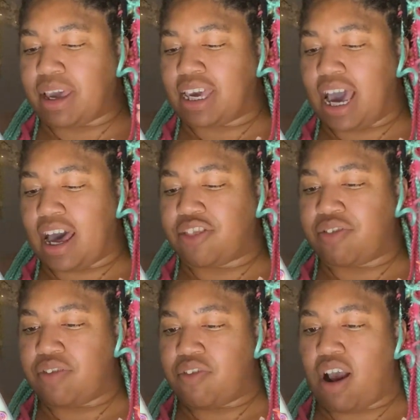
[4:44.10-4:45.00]

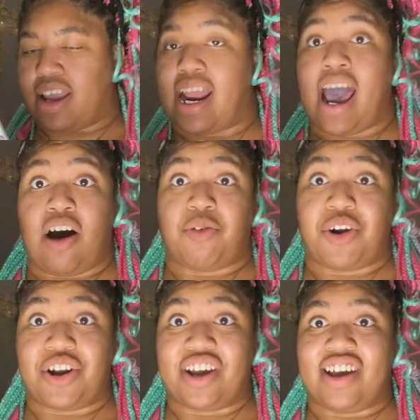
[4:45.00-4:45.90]
Katherine Ryan
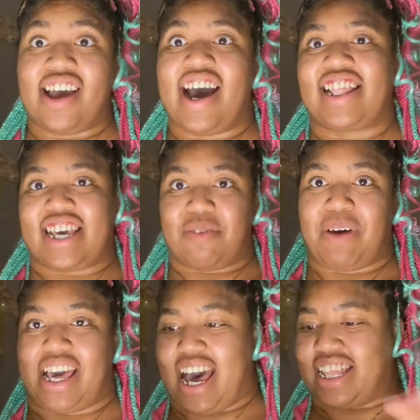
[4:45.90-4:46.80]
Howard. I think I
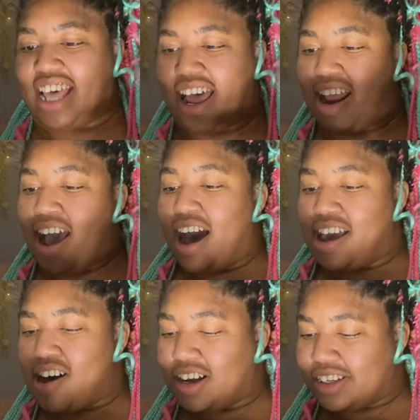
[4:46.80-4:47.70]
might add that.
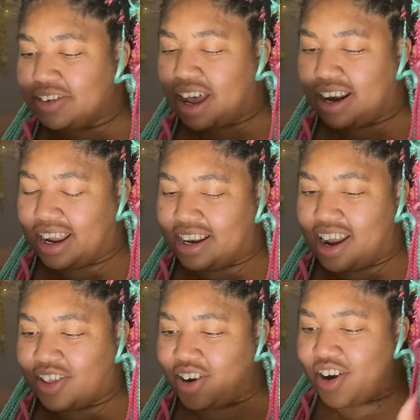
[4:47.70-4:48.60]
I also got
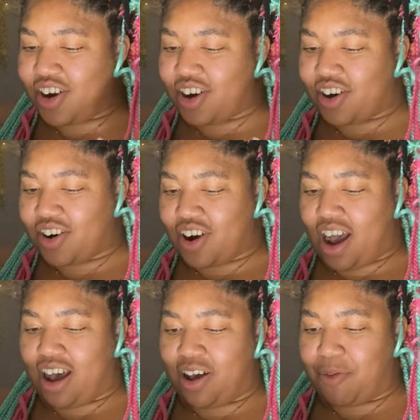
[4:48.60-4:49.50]
another
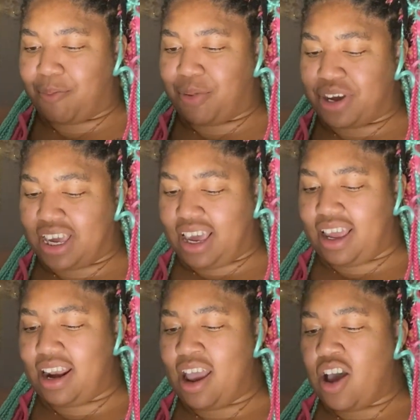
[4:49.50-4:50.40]
book
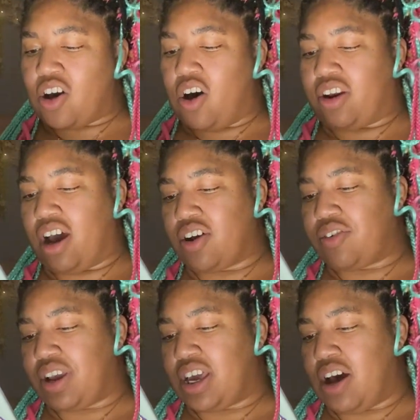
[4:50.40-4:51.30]
in called
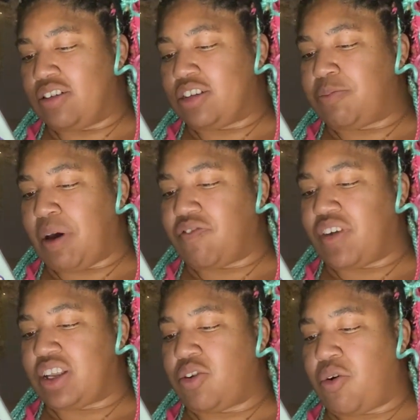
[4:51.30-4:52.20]
Hungry Ghost by
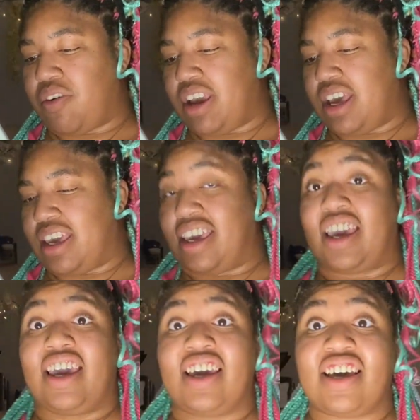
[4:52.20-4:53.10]
Victoria
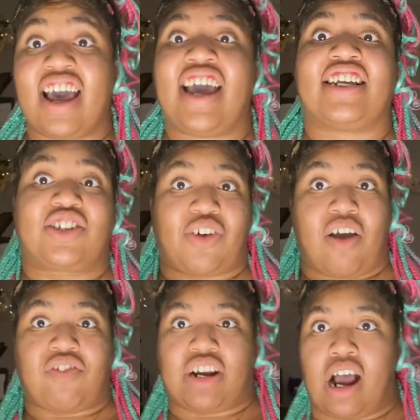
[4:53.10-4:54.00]
Ying. It's a
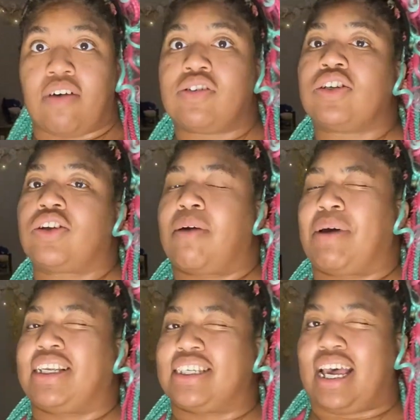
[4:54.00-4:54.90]
graphic novel, so I
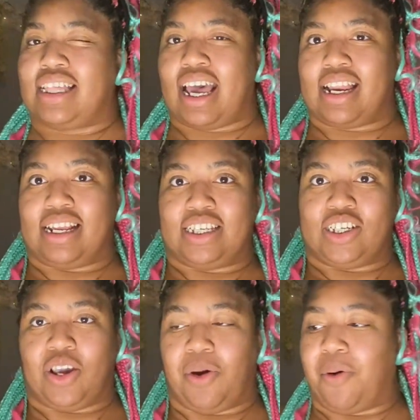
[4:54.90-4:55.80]
might slide that in
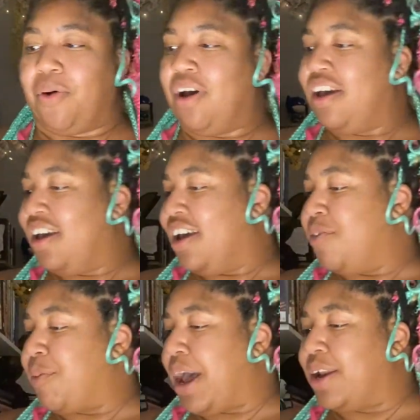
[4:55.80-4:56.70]
too.
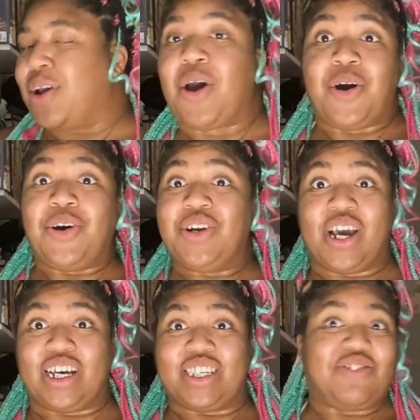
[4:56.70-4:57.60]
But who
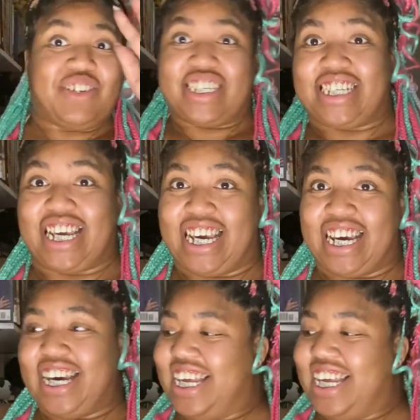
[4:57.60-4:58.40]
knows? We'll see.